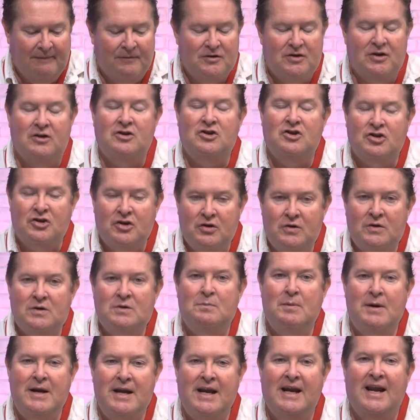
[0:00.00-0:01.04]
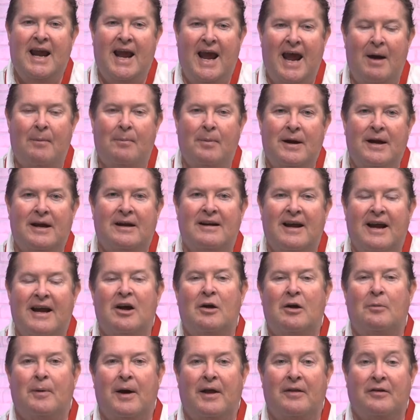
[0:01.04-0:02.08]
to choose being happy and to
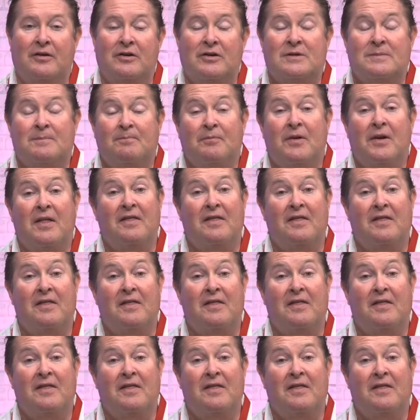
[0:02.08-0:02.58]
help others.